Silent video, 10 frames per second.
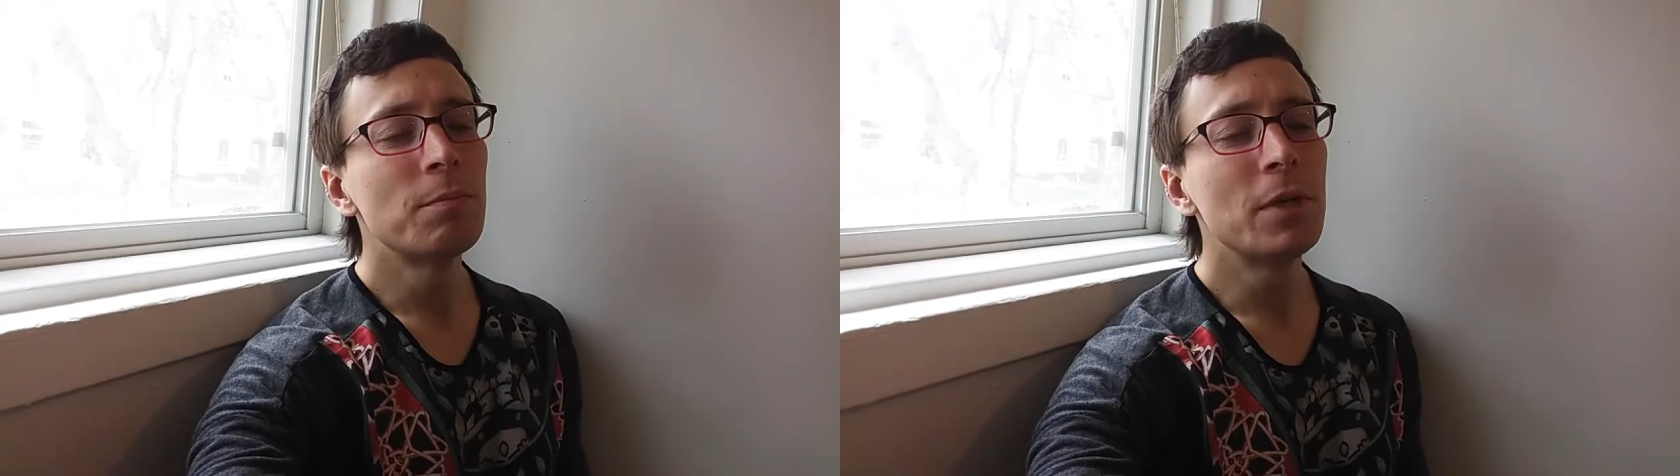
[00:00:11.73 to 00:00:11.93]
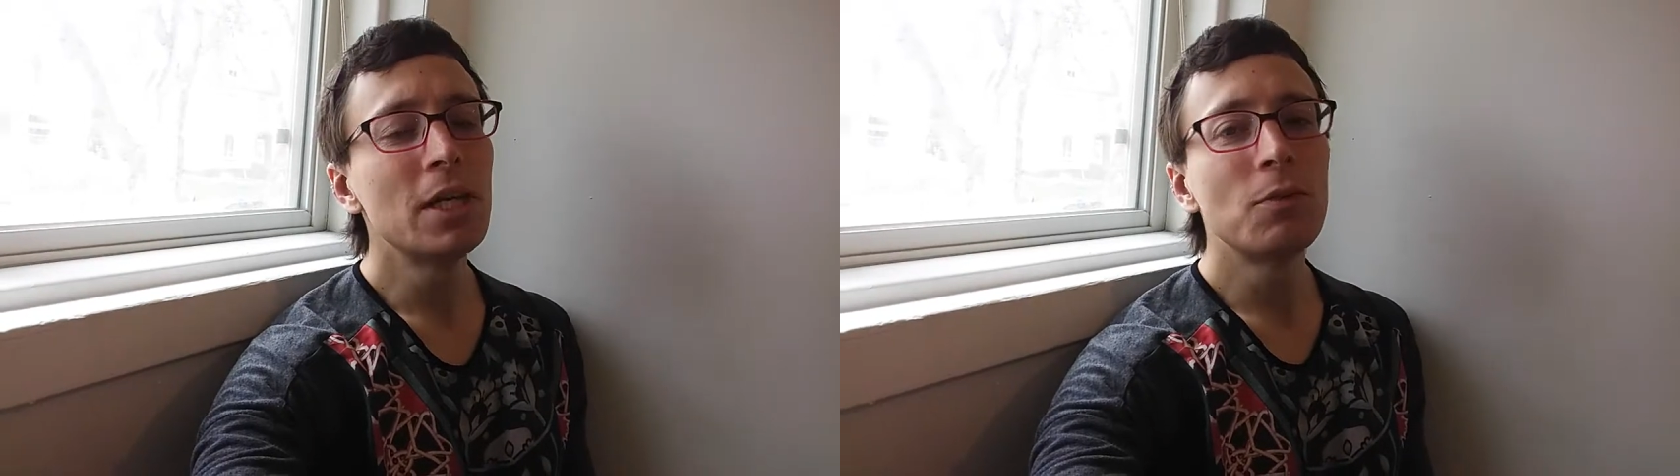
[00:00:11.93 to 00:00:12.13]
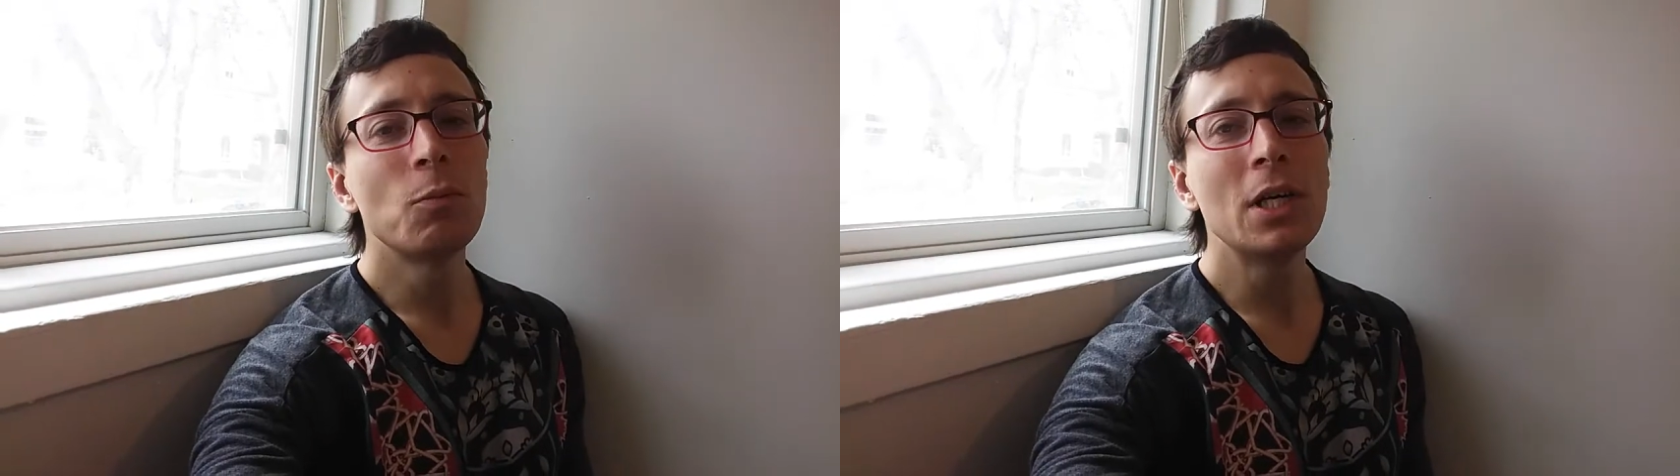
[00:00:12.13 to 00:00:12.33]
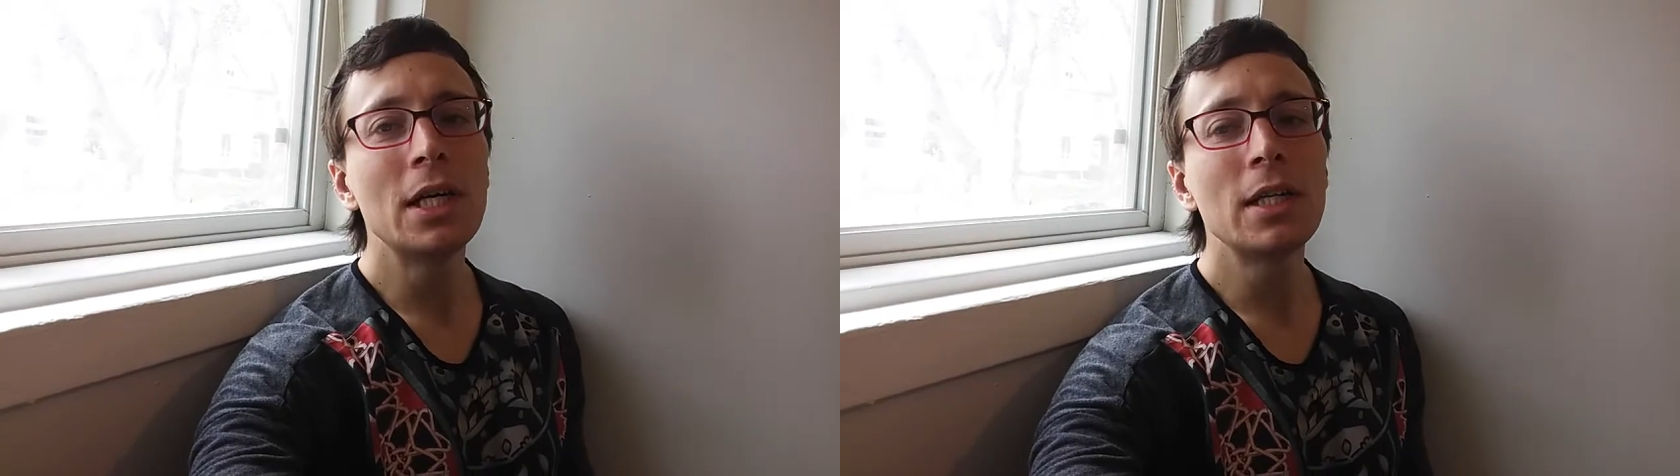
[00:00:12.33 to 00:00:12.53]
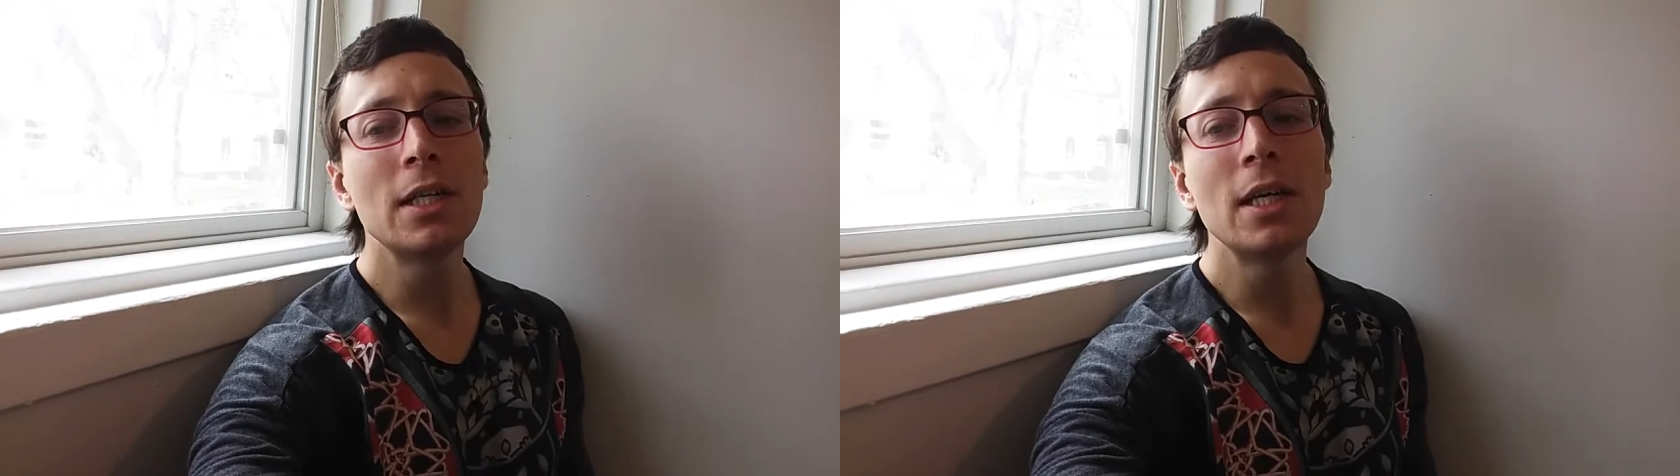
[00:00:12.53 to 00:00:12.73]
But
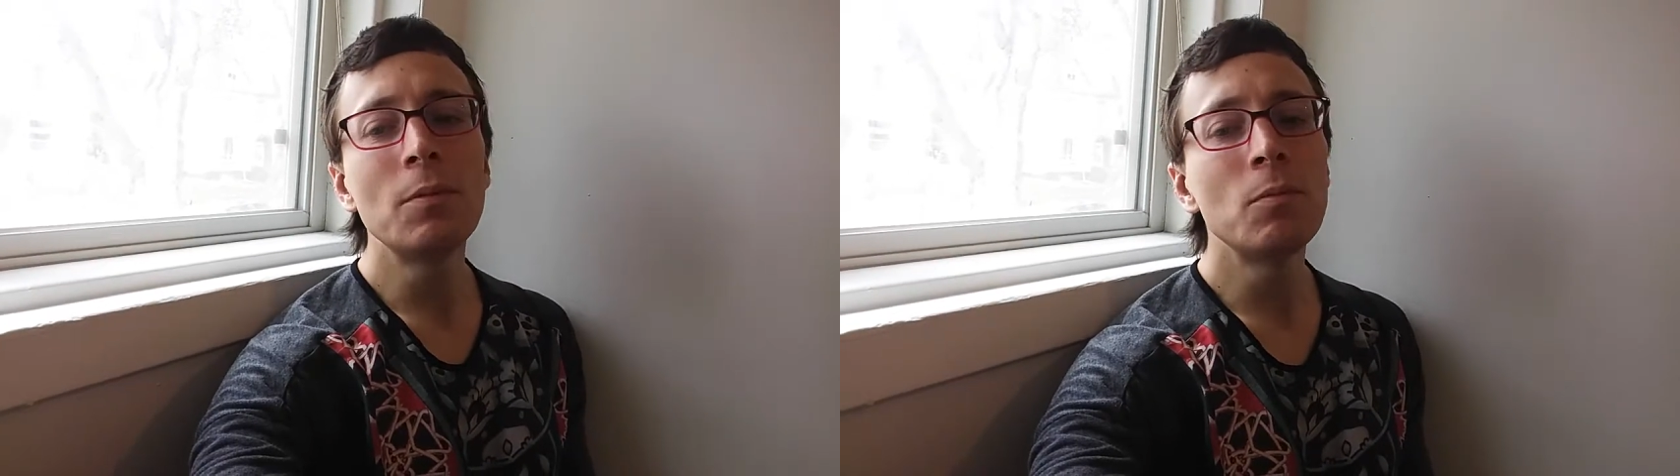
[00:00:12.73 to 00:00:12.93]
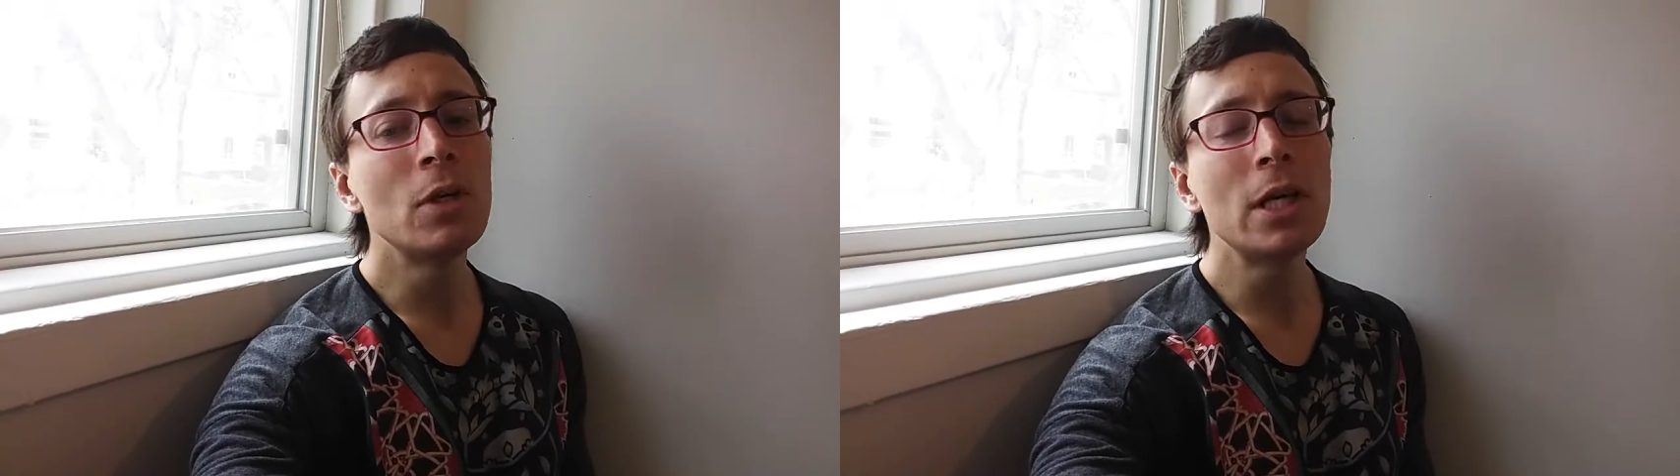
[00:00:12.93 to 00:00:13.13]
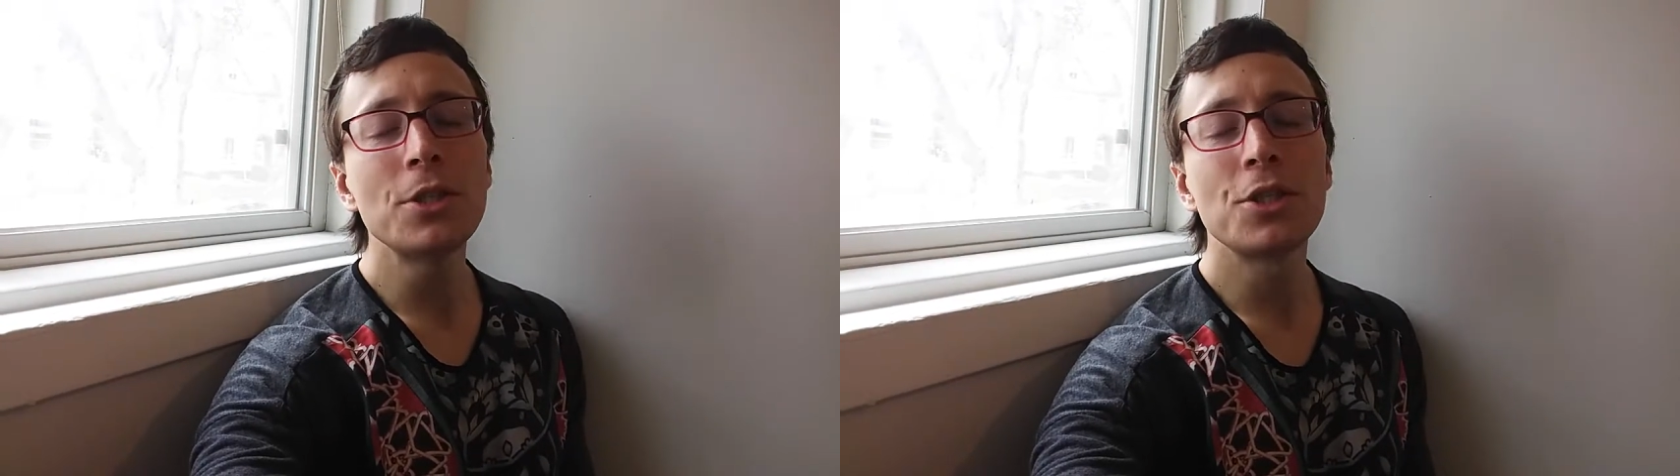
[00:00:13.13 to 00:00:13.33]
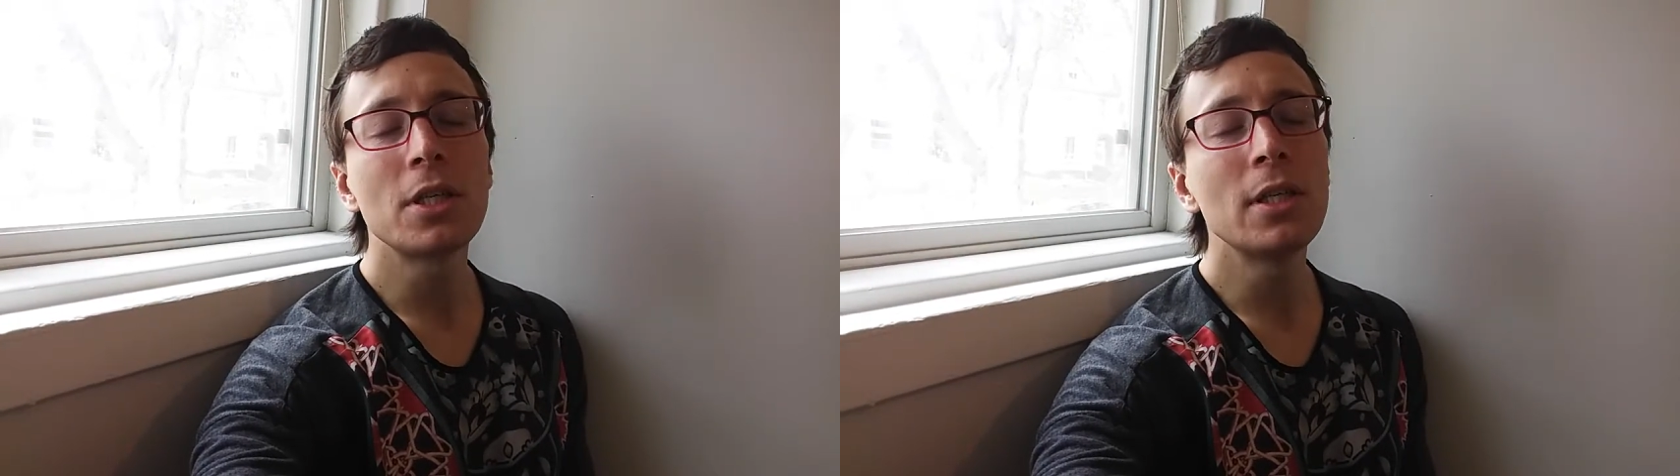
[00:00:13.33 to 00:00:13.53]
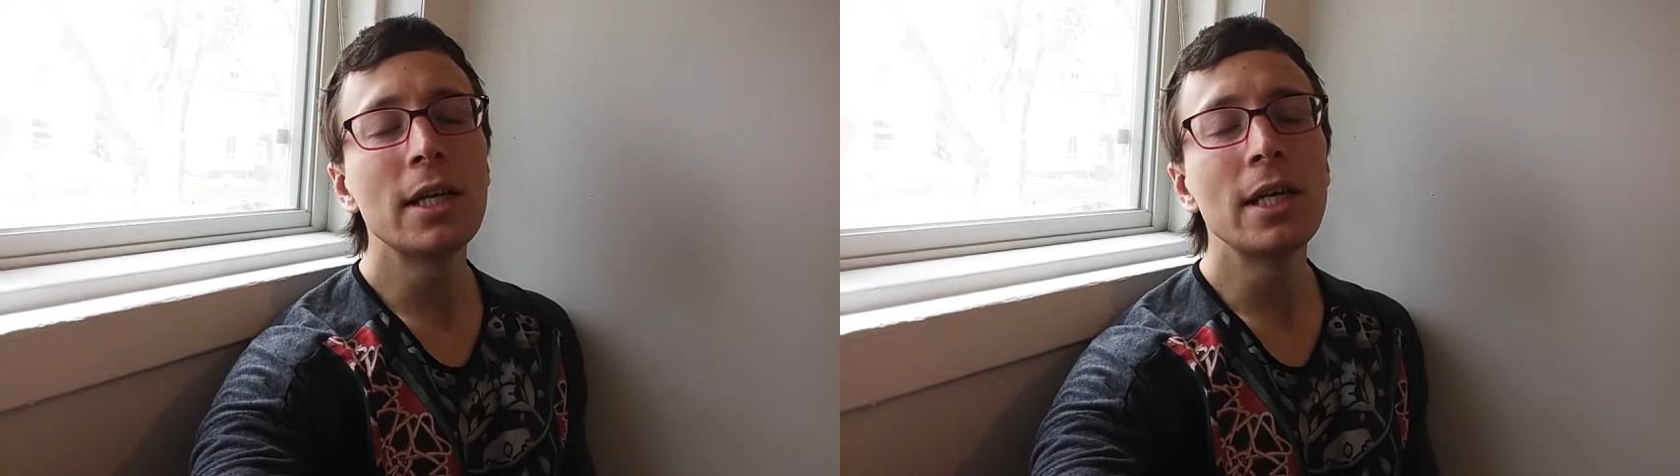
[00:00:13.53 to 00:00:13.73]
what I'm
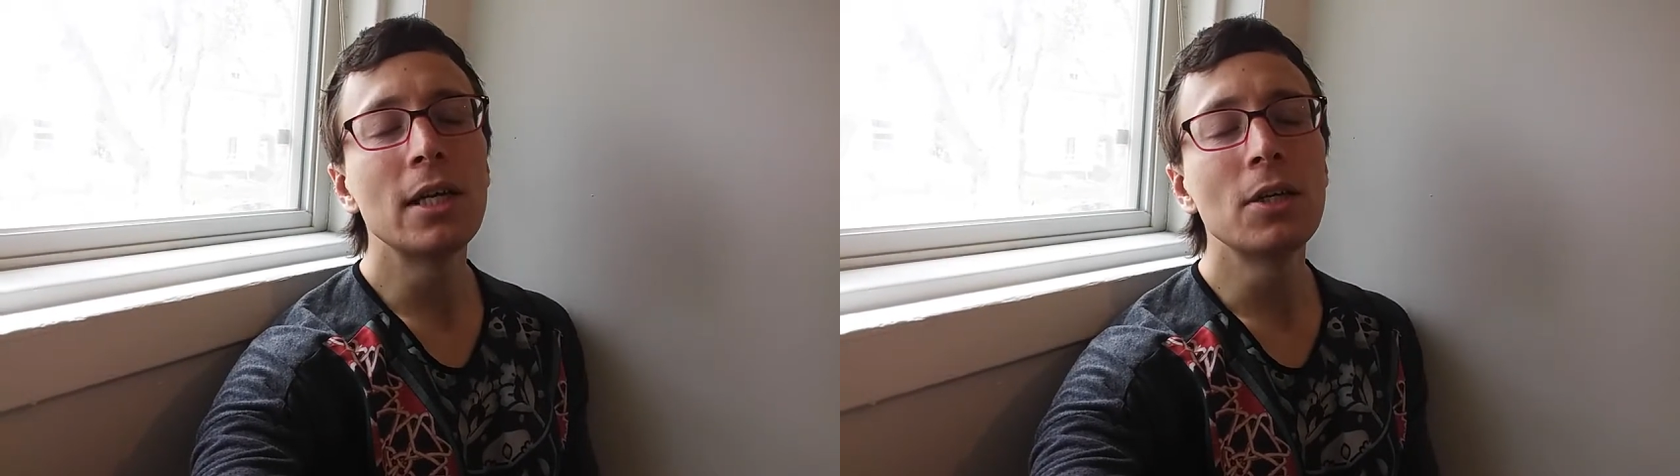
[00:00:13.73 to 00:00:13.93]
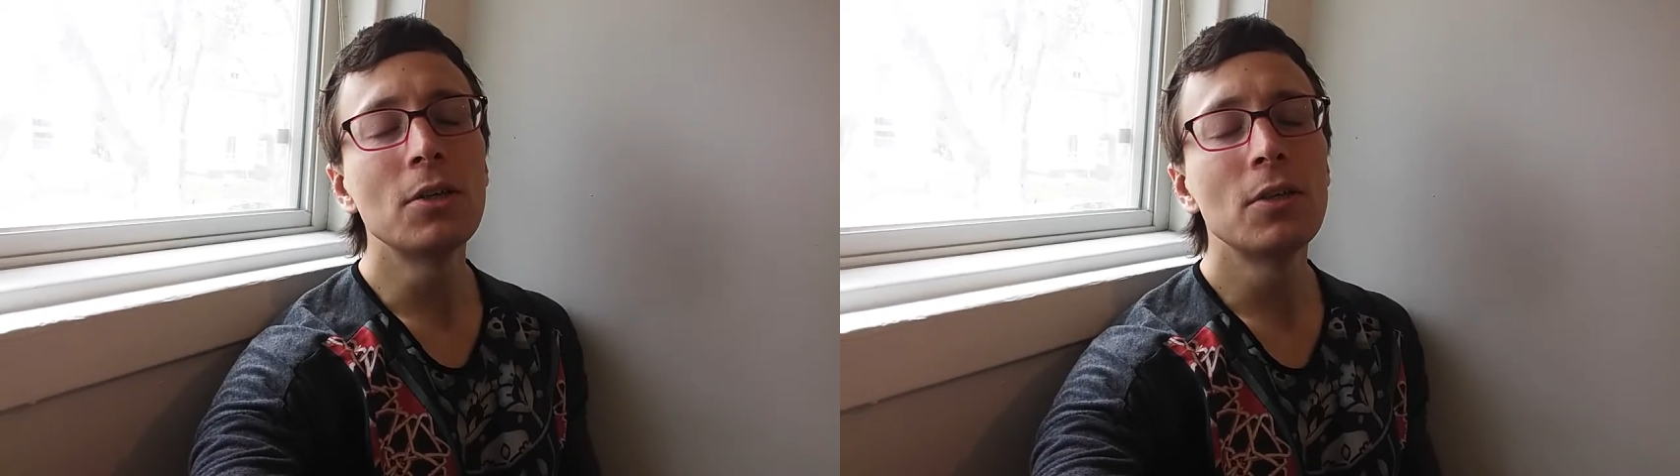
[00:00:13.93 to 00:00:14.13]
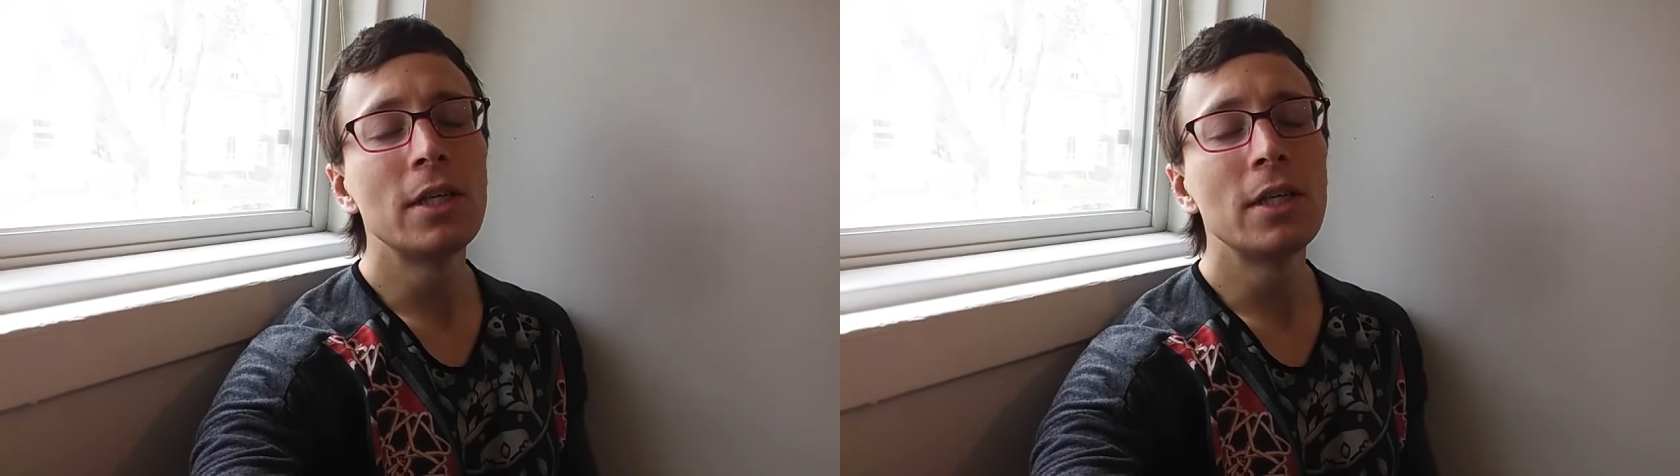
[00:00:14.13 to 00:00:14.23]
watching now